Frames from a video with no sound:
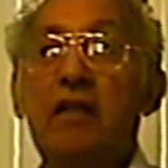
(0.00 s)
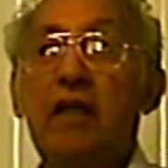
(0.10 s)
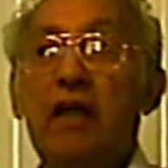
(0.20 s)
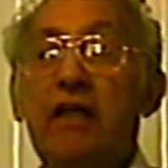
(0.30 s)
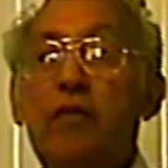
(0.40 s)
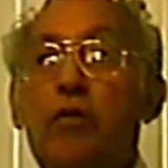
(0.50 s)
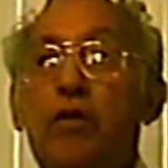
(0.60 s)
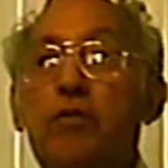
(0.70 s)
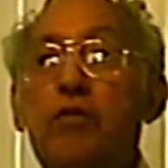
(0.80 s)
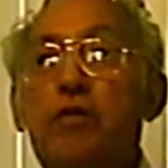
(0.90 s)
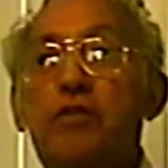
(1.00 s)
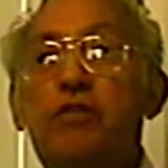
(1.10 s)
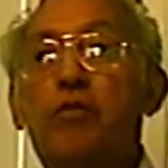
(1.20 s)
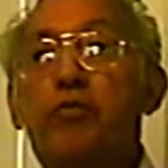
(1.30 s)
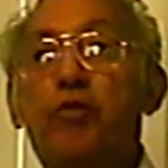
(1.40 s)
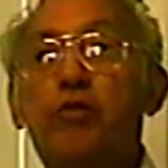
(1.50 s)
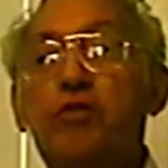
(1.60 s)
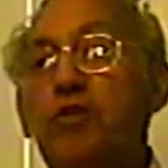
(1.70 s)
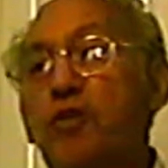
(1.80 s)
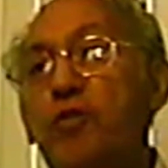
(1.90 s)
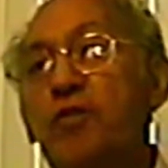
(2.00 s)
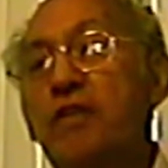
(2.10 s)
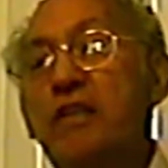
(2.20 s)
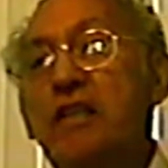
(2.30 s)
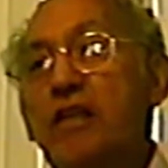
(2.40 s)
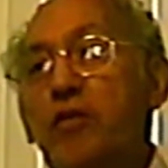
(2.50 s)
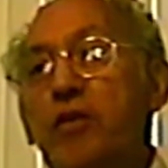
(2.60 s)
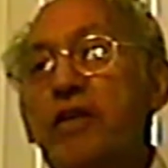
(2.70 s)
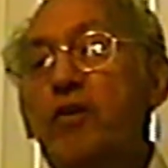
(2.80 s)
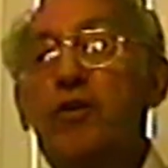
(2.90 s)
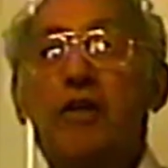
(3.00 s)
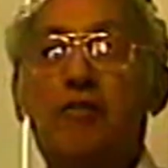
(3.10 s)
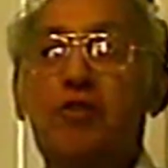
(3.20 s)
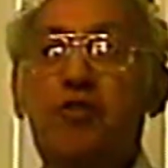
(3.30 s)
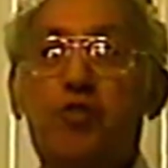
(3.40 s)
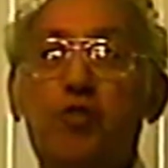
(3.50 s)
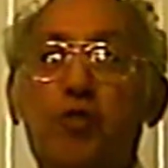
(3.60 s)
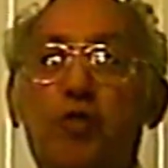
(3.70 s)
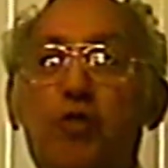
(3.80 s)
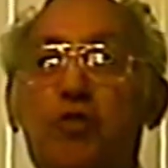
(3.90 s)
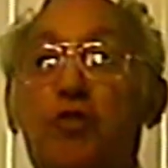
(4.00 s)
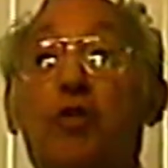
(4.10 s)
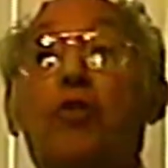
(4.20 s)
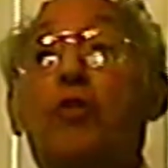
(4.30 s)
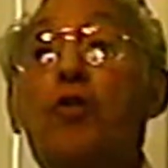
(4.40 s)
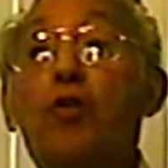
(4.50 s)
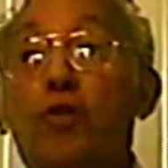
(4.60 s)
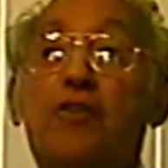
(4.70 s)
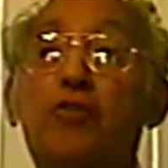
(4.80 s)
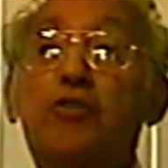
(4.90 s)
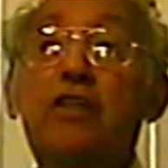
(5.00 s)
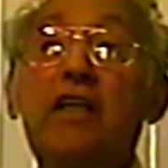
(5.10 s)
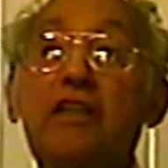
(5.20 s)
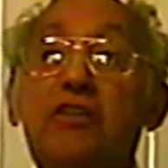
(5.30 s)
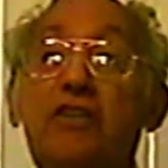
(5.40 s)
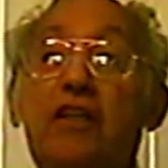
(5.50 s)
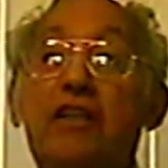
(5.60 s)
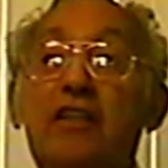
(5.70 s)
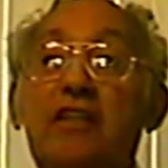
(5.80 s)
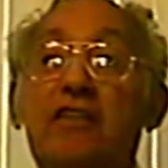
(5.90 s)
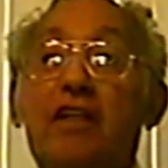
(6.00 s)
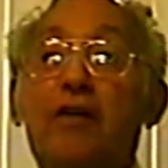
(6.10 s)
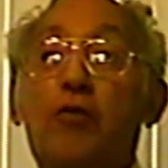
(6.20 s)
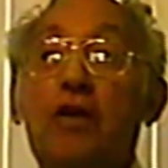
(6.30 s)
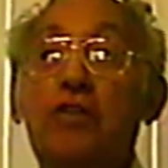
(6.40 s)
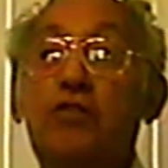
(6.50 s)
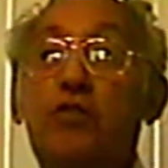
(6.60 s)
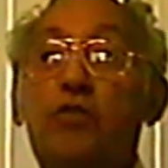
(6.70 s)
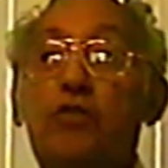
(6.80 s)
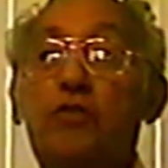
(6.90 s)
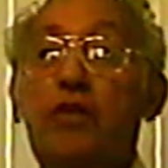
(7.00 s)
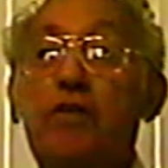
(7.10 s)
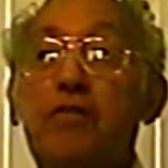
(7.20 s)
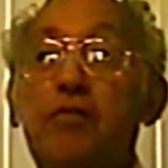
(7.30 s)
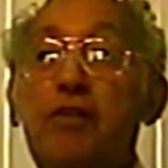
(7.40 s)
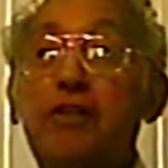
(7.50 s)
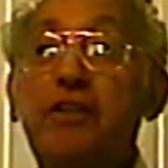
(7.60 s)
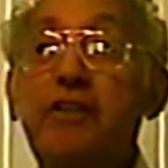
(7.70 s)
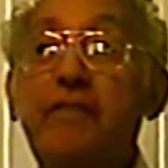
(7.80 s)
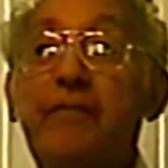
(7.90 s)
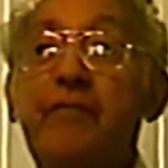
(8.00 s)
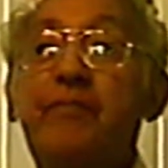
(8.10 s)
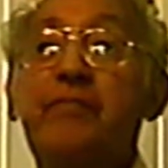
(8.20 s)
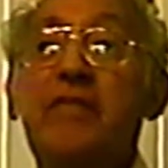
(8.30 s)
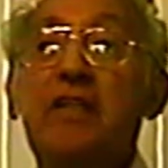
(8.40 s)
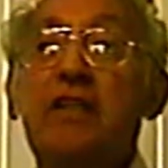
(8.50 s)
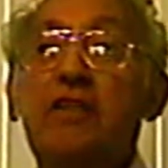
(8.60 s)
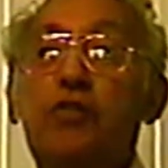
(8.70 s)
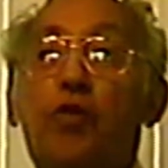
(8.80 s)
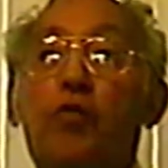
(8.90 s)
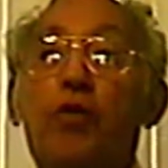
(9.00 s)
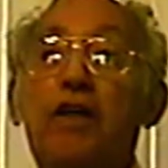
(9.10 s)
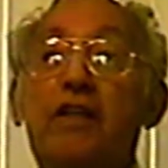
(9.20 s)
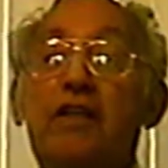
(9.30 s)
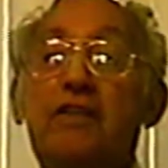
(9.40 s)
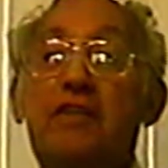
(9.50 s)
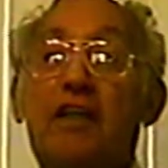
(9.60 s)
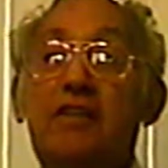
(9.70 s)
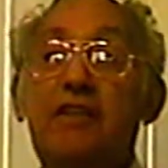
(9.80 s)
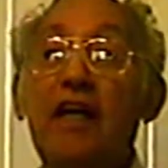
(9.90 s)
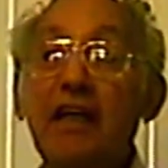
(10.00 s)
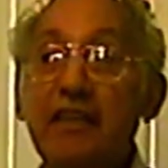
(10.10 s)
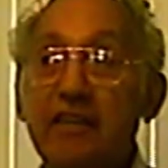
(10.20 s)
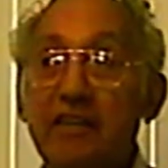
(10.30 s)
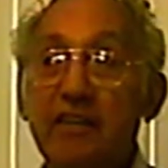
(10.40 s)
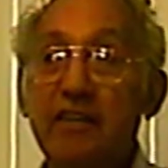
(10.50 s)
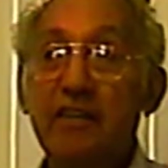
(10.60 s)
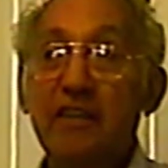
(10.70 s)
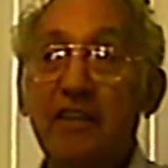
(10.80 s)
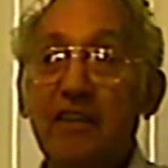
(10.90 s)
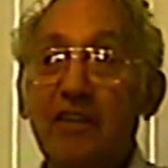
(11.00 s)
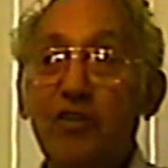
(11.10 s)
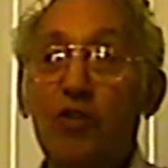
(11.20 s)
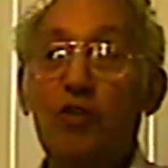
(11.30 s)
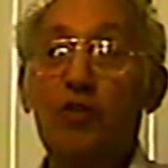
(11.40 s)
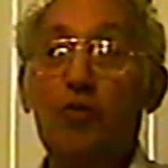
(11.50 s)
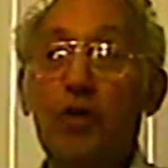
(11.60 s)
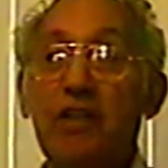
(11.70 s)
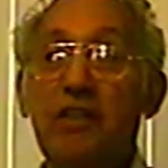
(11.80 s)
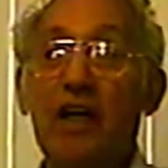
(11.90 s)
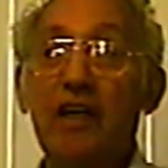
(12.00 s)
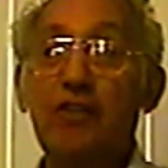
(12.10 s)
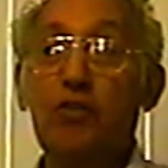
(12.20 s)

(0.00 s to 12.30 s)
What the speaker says: Anyway, we were so poor, we don't have no shoes, no clothes. Those days, they want us to go every Monday to wear a tie, wear tie to